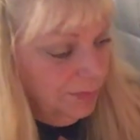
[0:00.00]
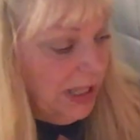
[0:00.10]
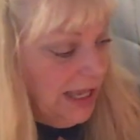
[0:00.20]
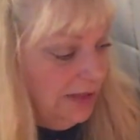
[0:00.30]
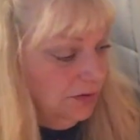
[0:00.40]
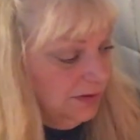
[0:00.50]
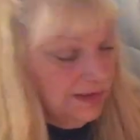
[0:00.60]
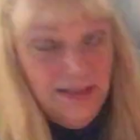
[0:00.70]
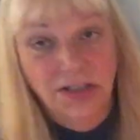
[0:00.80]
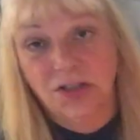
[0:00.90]
plan or
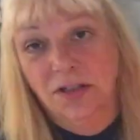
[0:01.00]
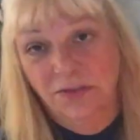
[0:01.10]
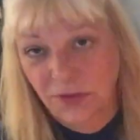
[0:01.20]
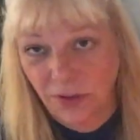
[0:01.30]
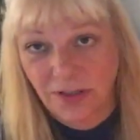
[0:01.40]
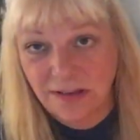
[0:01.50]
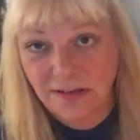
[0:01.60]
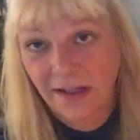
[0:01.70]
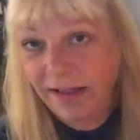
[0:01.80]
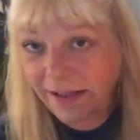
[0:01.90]
decision of
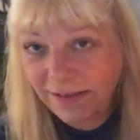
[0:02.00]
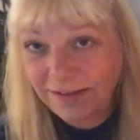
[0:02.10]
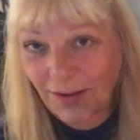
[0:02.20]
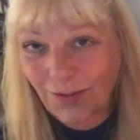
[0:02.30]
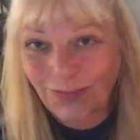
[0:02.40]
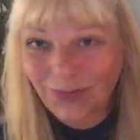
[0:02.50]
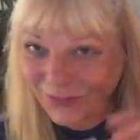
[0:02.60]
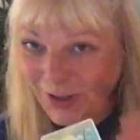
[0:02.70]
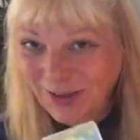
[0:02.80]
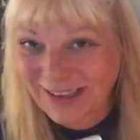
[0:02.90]
yours. So
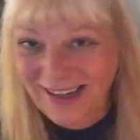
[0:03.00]
very